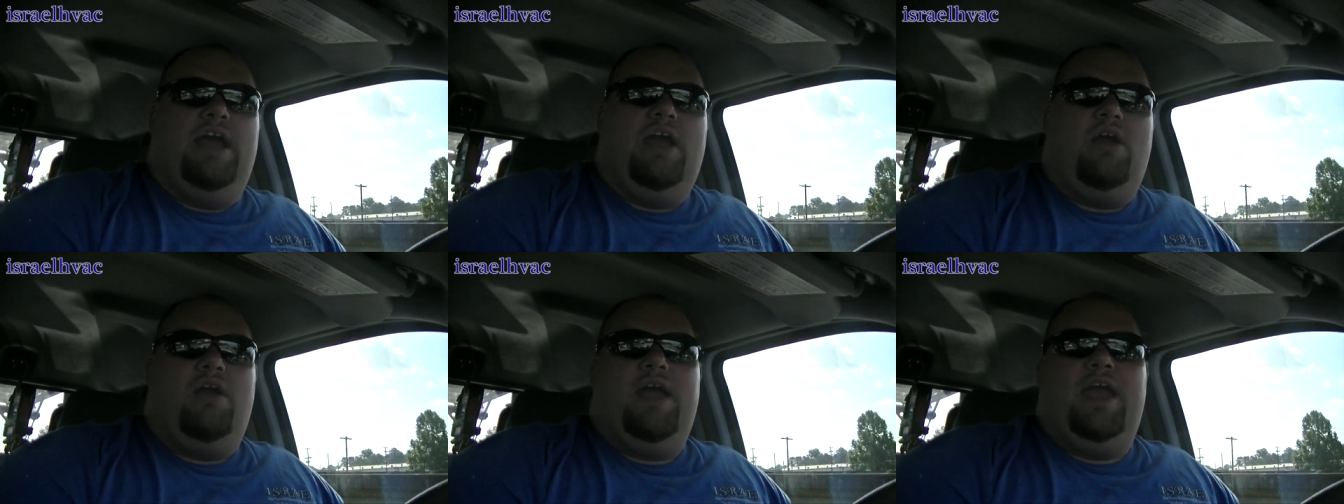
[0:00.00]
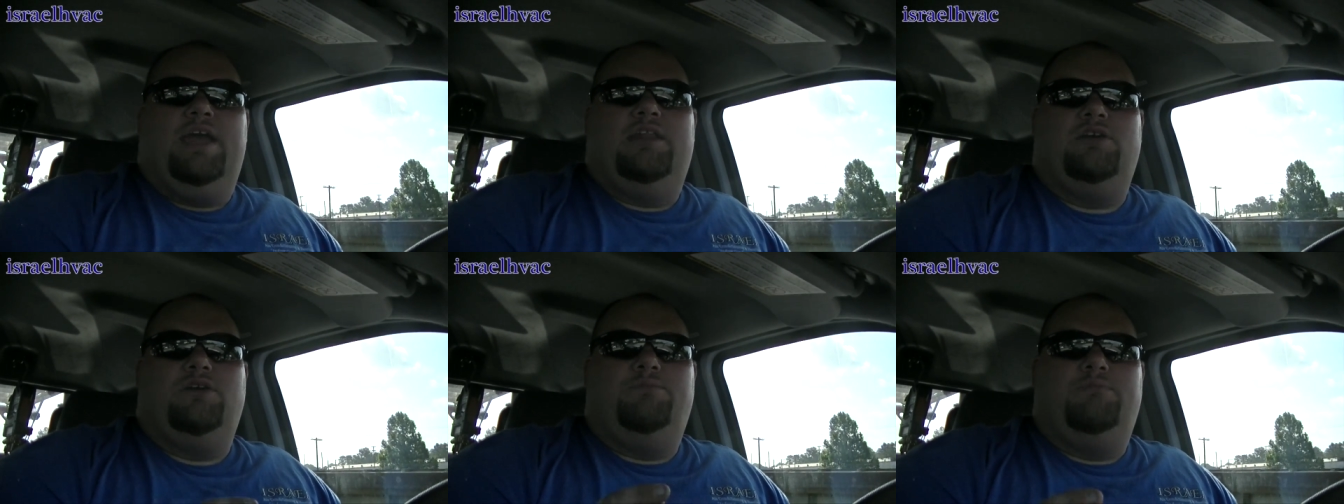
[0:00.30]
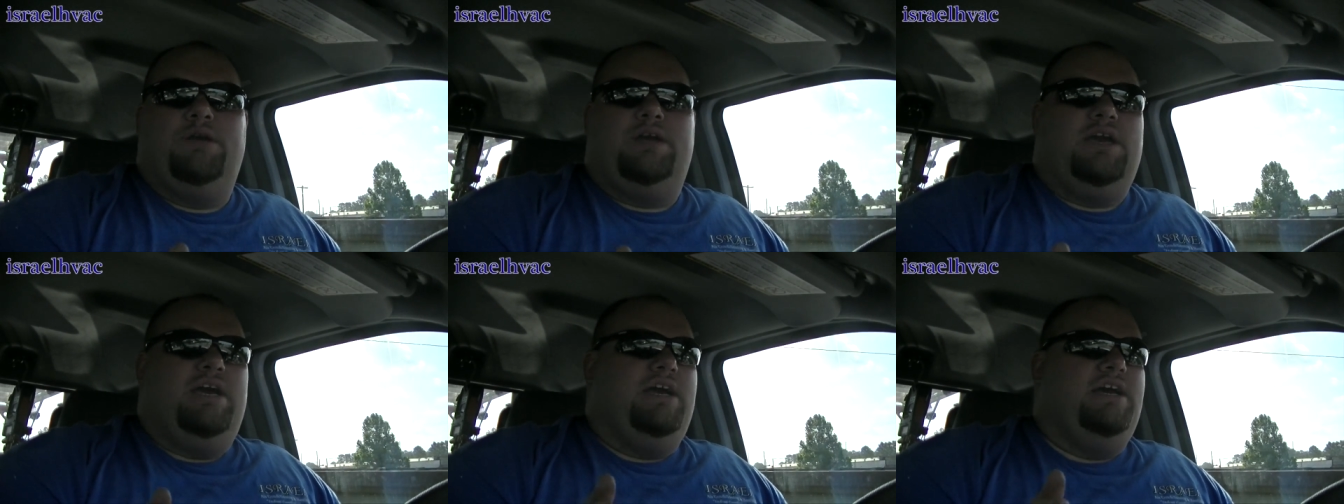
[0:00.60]
air handler
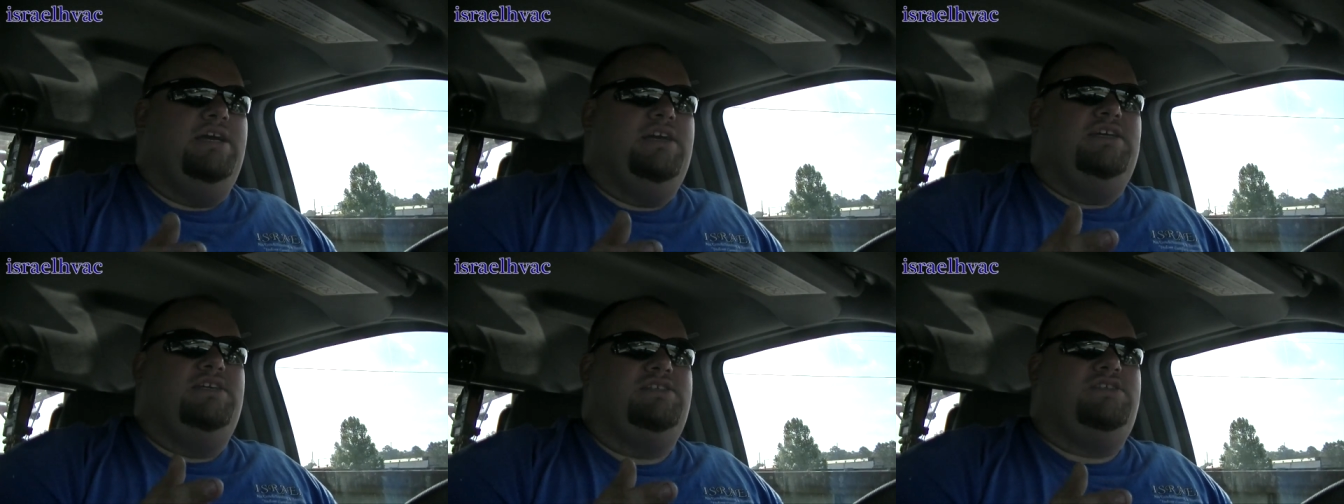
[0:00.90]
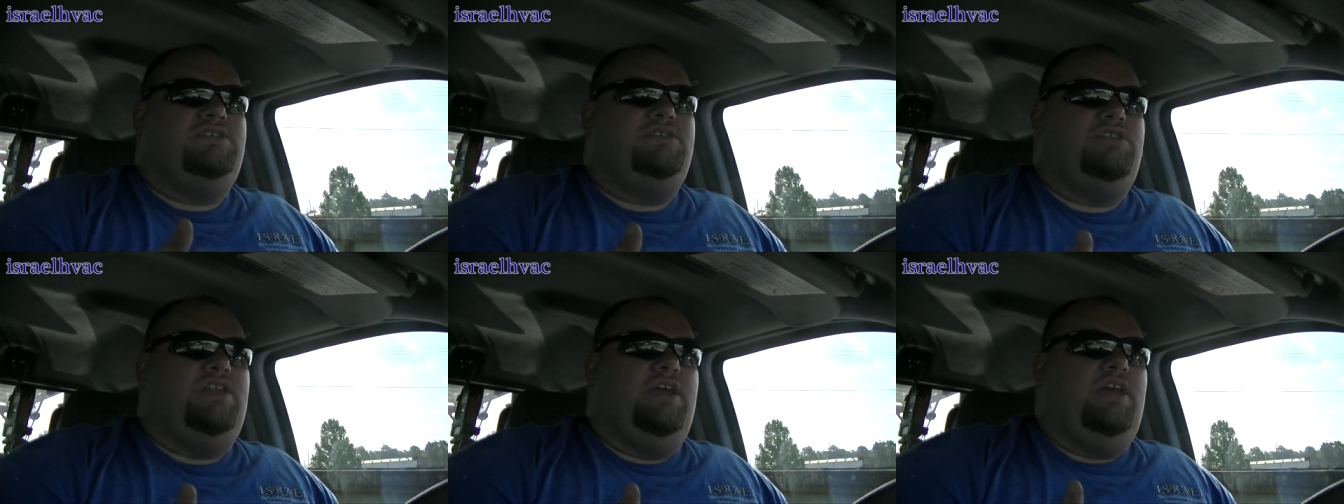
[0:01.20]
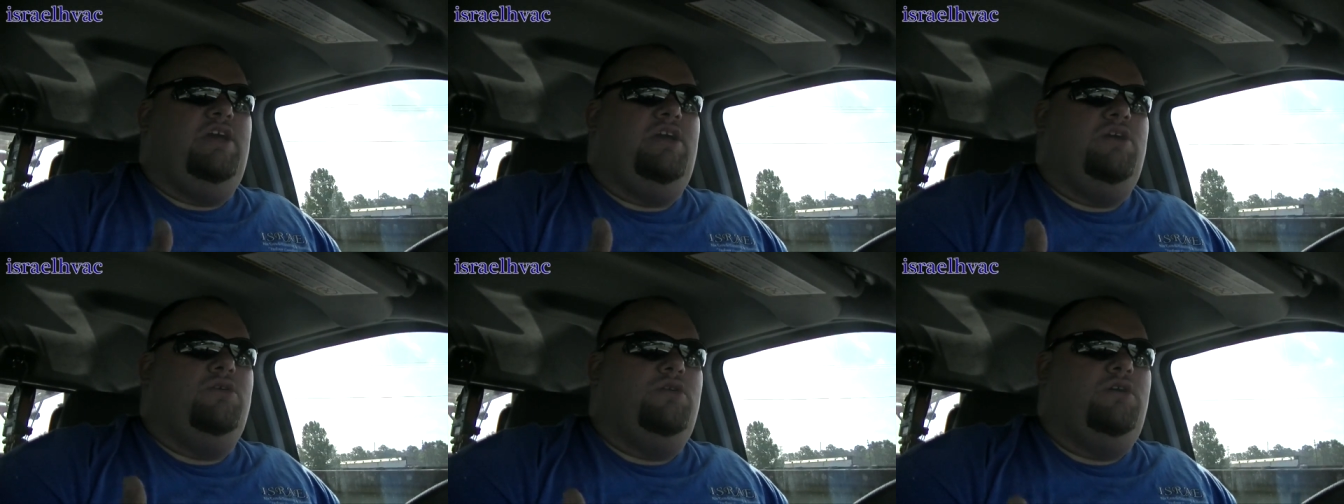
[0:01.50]
because
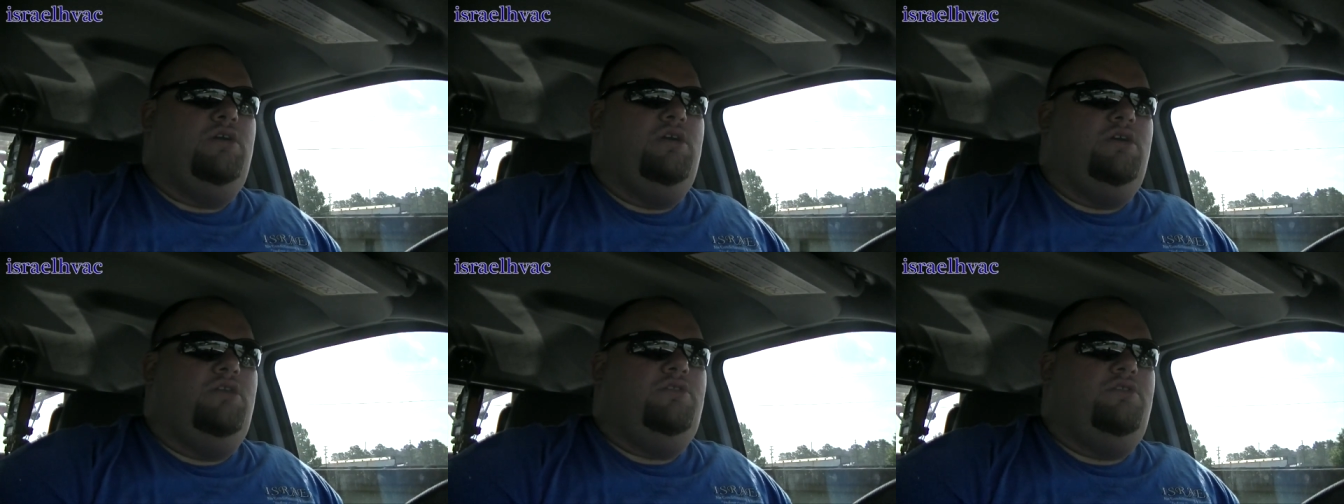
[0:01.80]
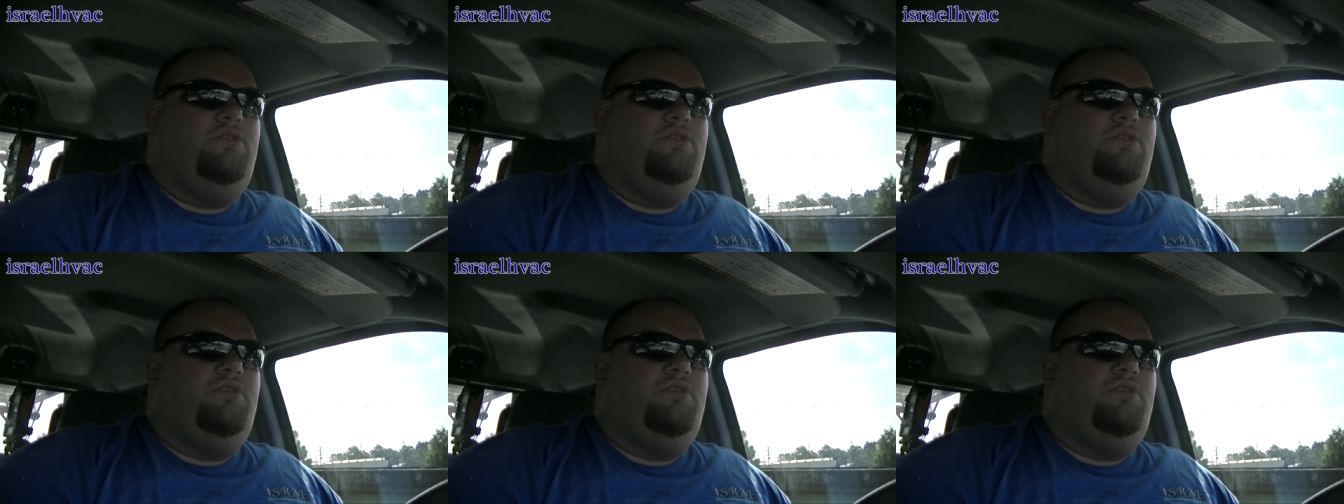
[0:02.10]
the,